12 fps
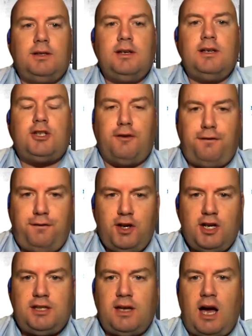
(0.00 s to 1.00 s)
So
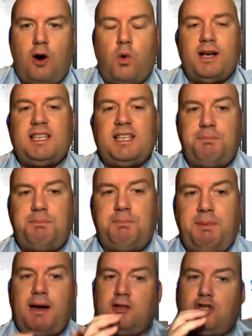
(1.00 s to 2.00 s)
first I want to speak
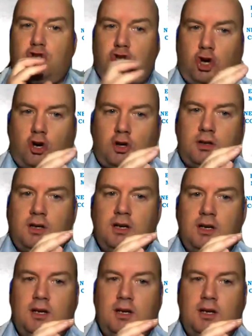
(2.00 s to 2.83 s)
about stock